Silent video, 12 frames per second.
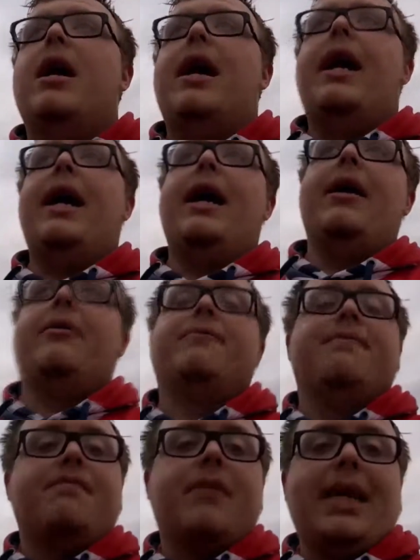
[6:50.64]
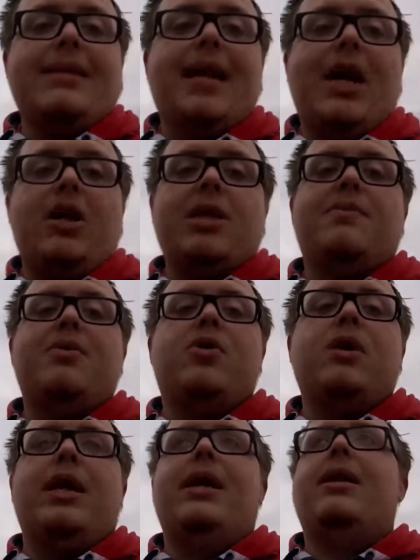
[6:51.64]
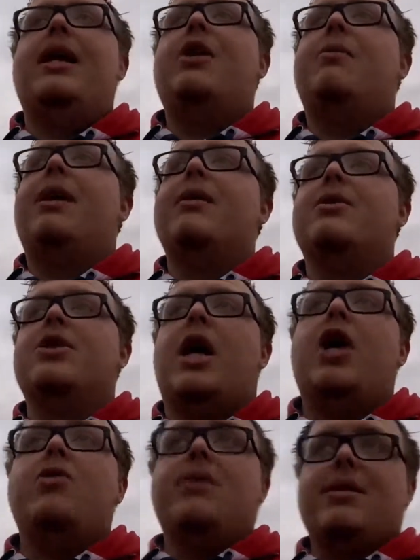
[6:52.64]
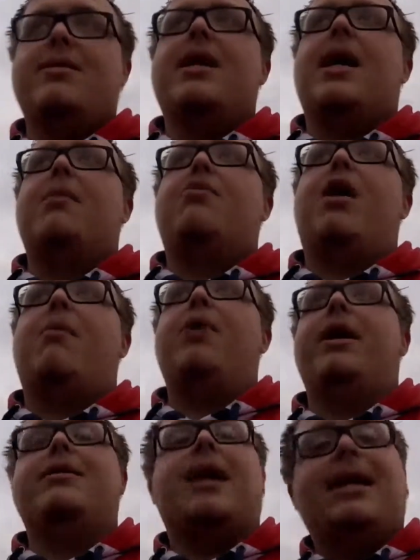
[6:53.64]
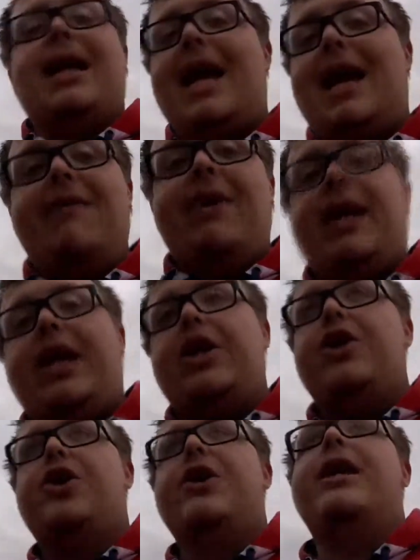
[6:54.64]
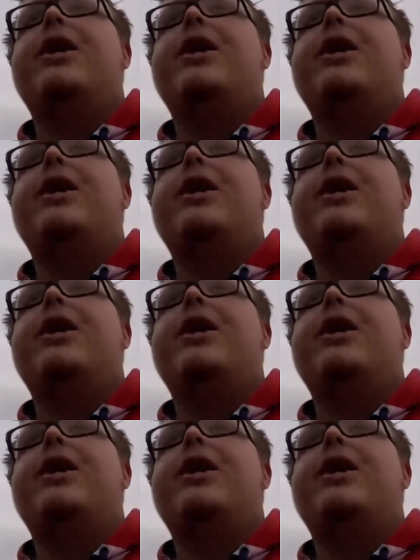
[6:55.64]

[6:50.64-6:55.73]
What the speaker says: and it's not gonna spook any deer because they're not using this side of the property. It's like that every year during